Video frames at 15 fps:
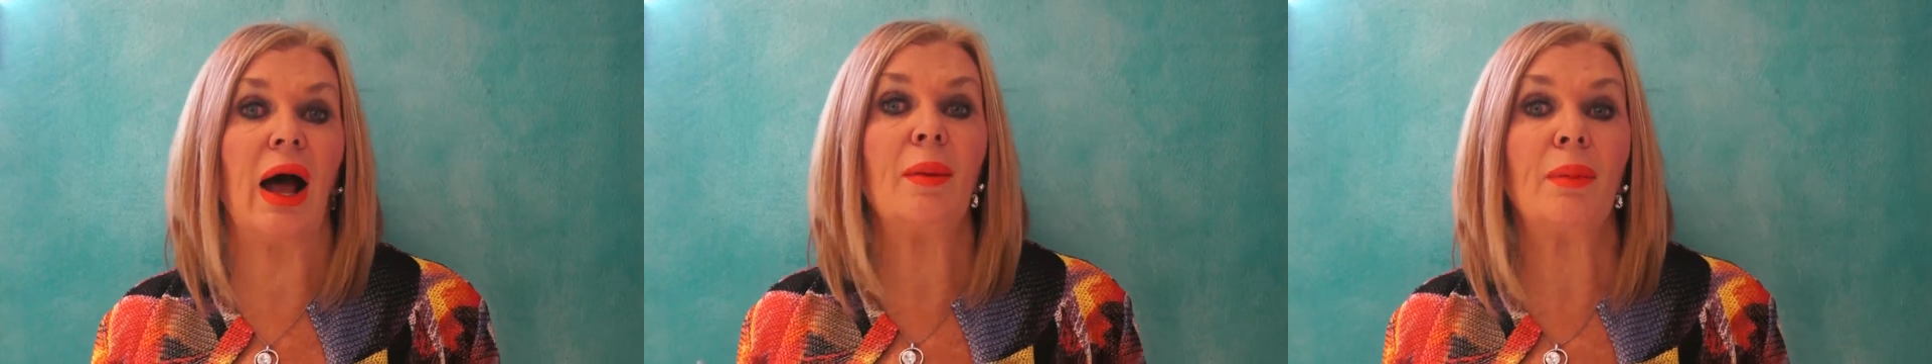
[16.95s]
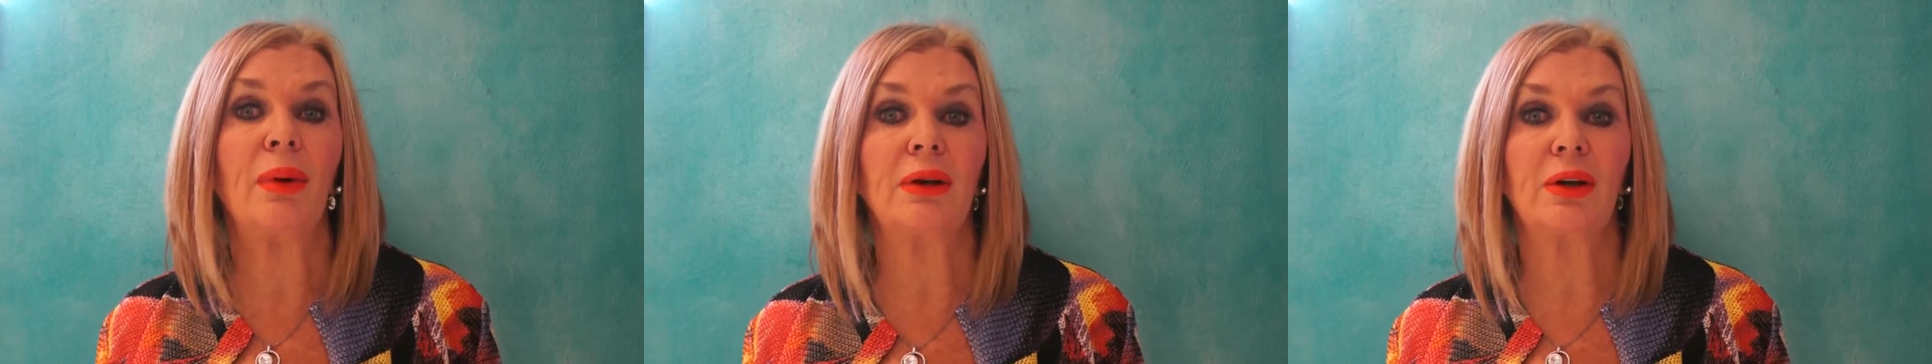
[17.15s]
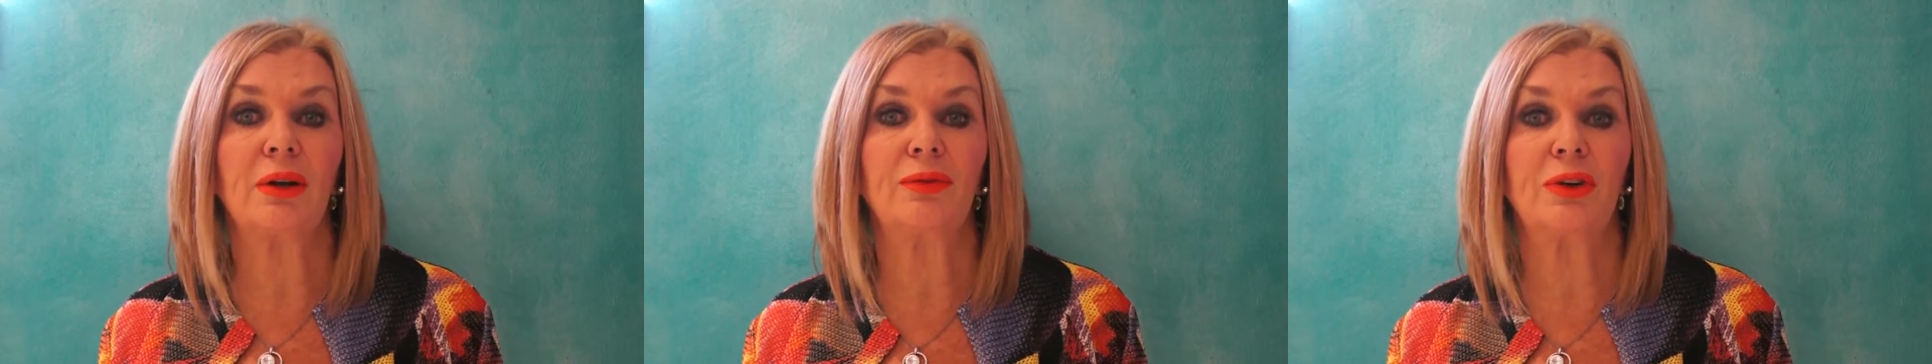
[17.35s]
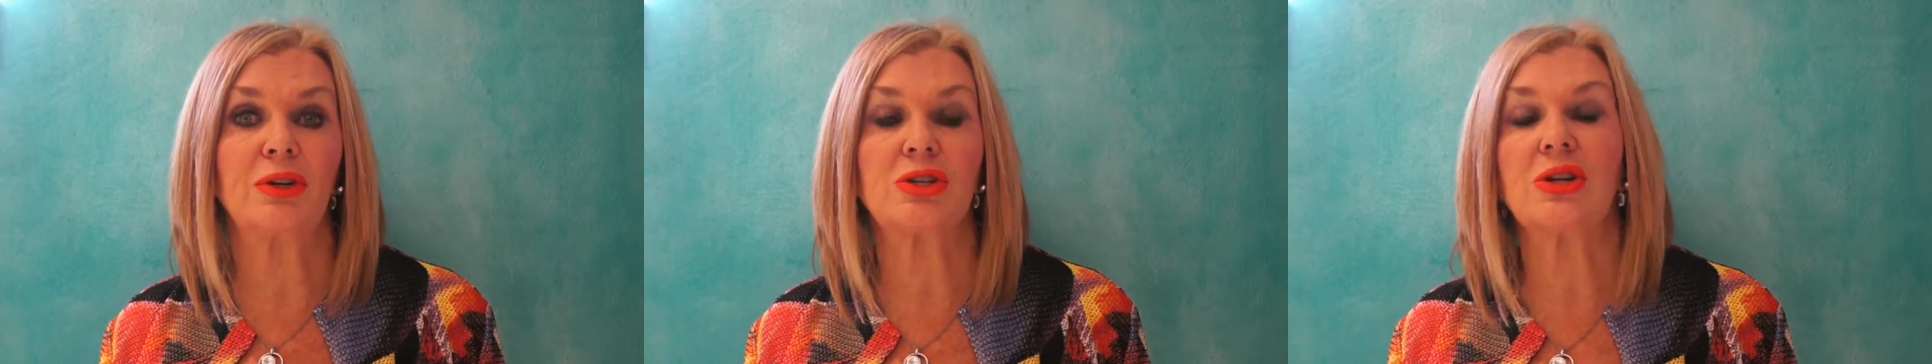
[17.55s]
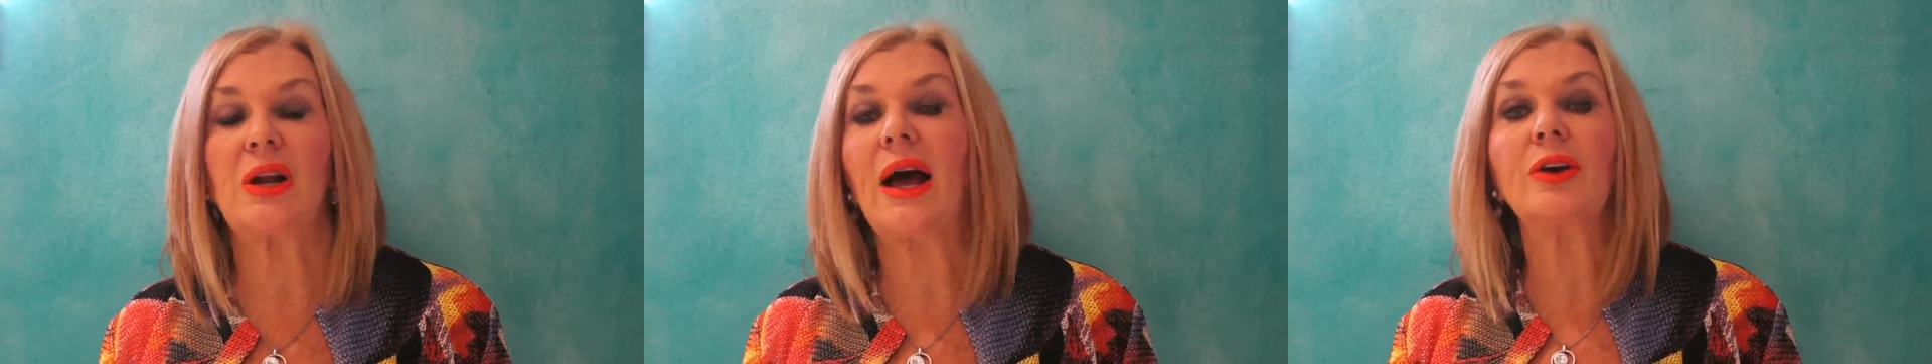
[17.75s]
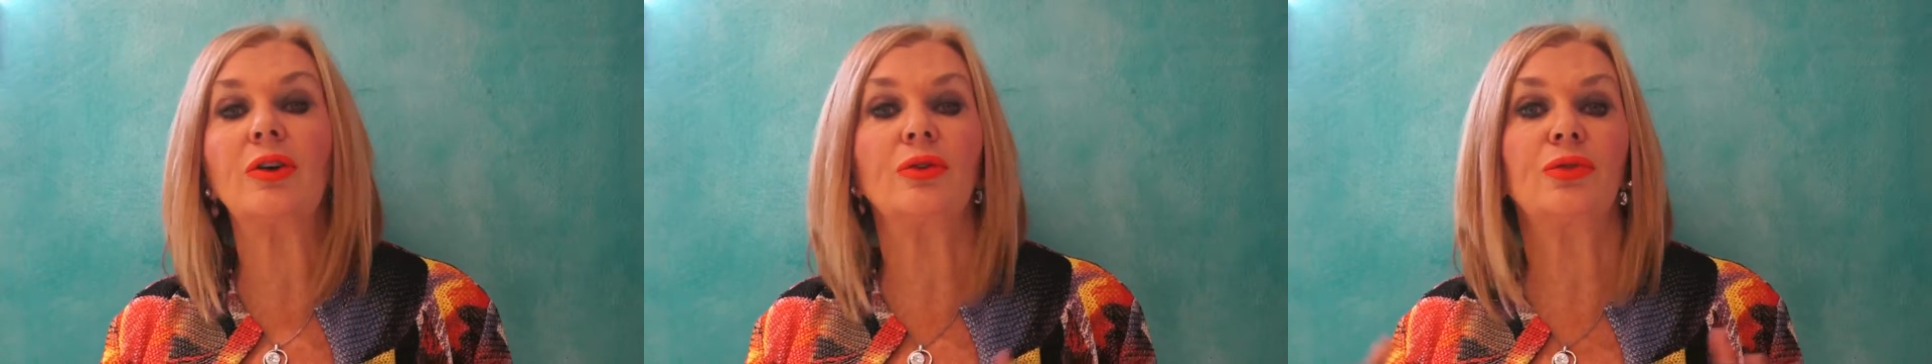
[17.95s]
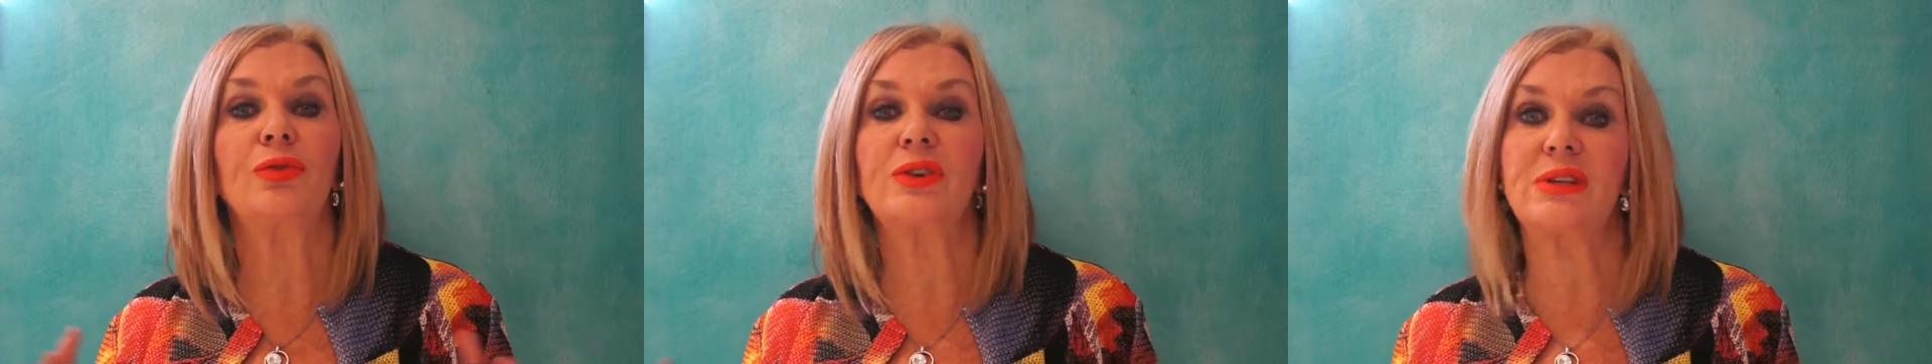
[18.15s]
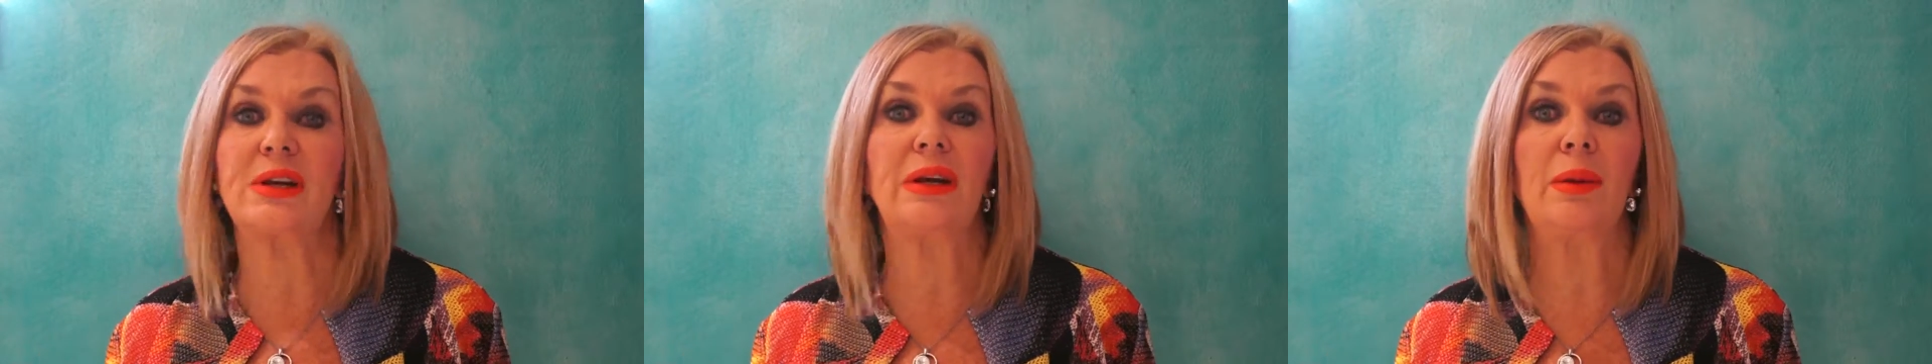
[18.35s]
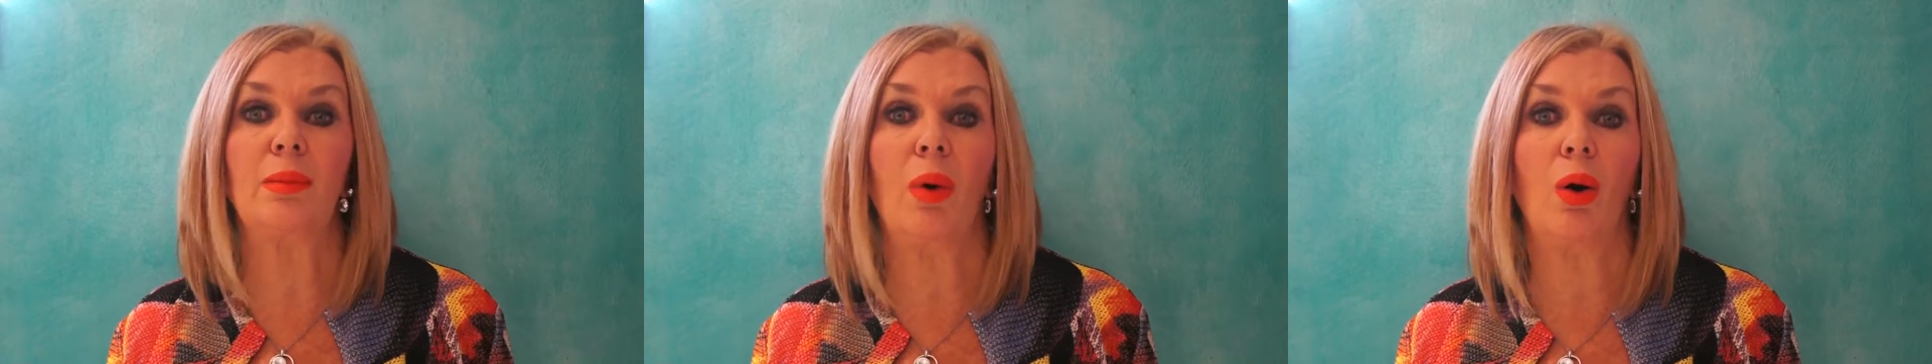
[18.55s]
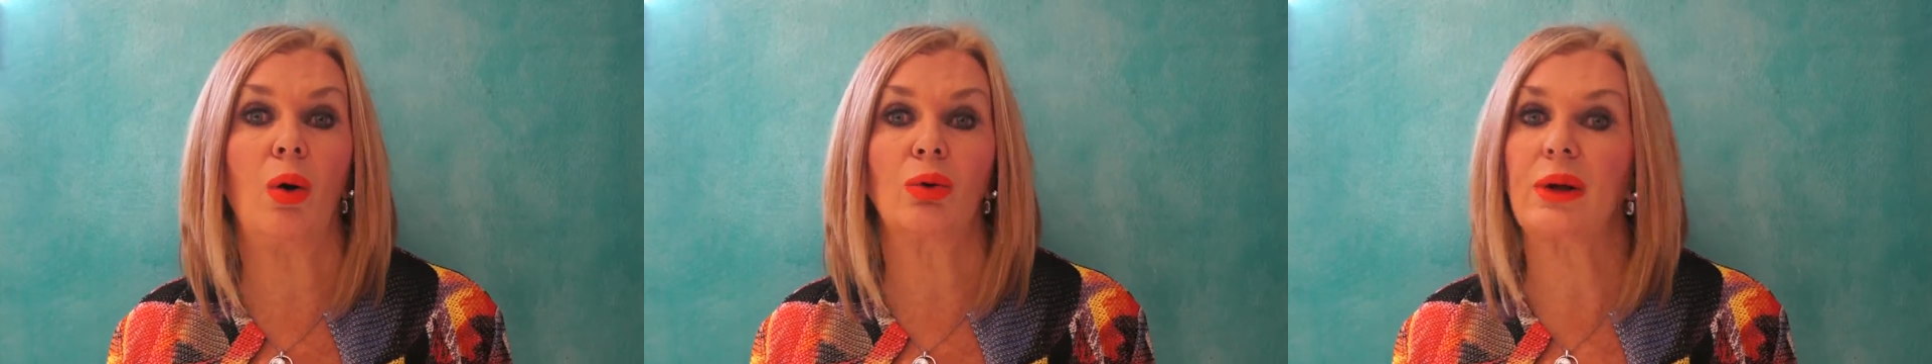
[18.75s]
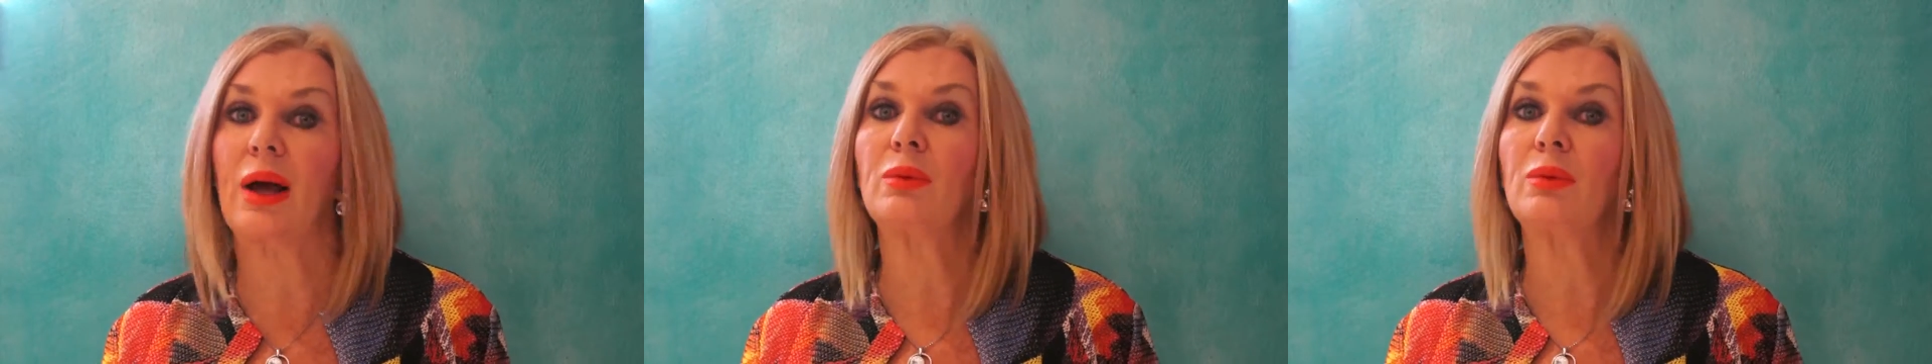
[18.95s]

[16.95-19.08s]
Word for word: I'm unconventional. I don't fit any mold.